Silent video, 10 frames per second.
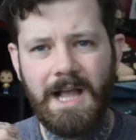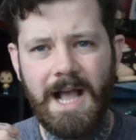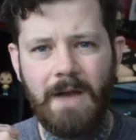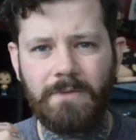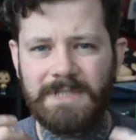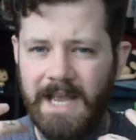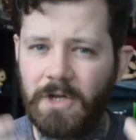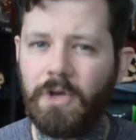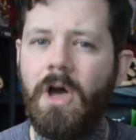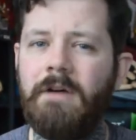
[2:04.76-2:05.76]
I was getting
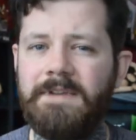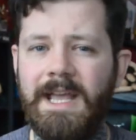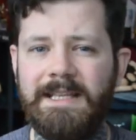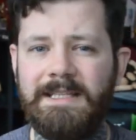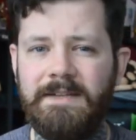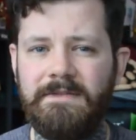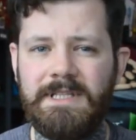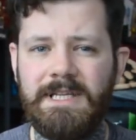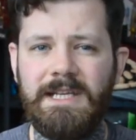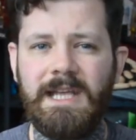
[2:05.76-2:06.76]
a lot of
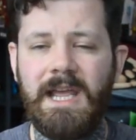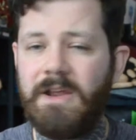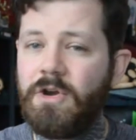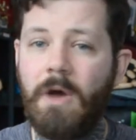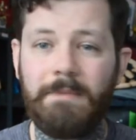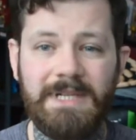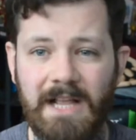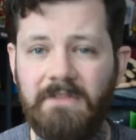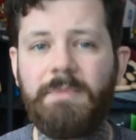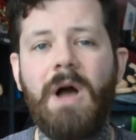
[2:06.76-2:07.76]
negativity, uh, not
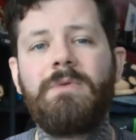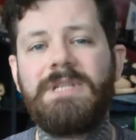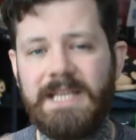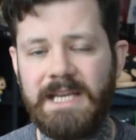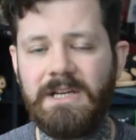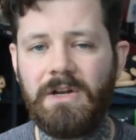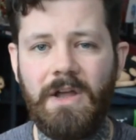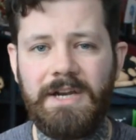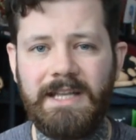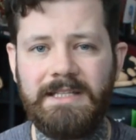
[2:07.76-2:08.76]
myself, but I was seeing a lot
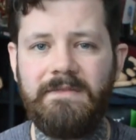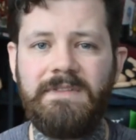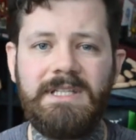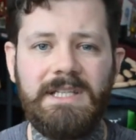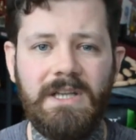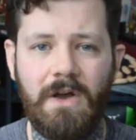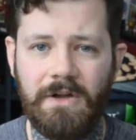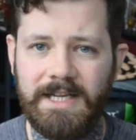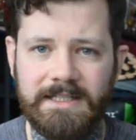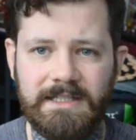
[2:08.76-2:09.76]
of negativity
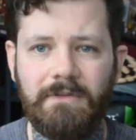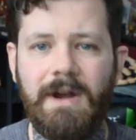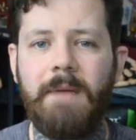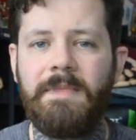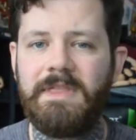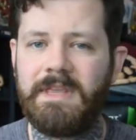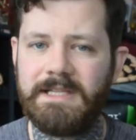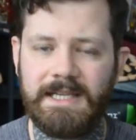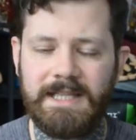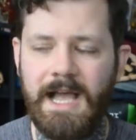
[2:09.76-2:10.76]
on Instagram and
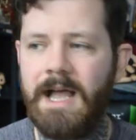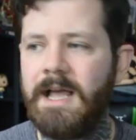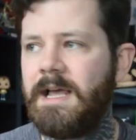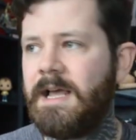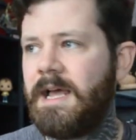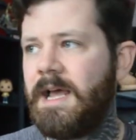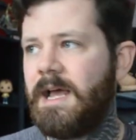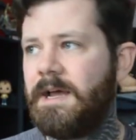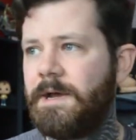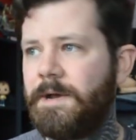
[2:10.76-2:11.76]
things like that.
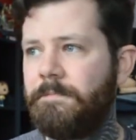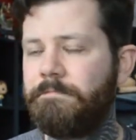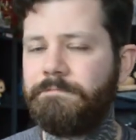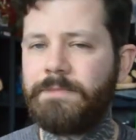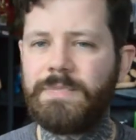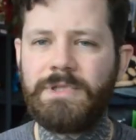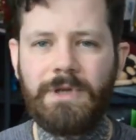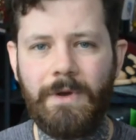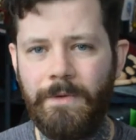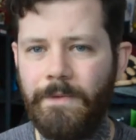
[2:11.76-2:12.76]
Um,
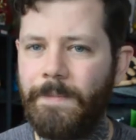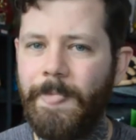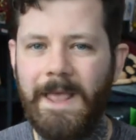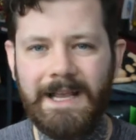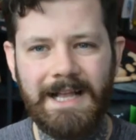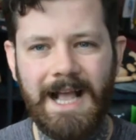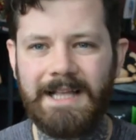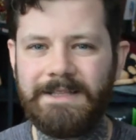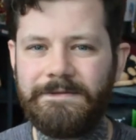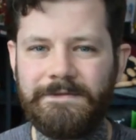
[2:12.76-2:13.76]
so it
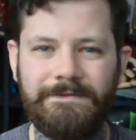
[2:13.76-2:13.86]
kind of